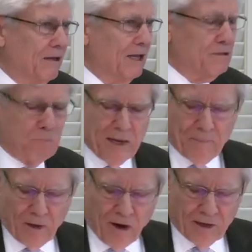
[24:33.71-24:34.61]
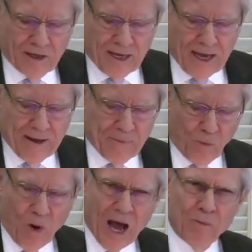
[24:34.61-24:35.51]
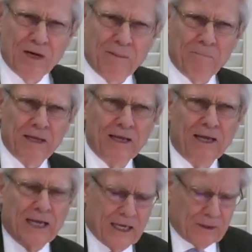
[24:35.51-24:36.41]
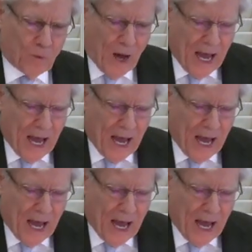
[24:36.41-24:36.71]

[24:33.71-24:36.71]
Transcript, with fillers: as people are today. But why would it be, why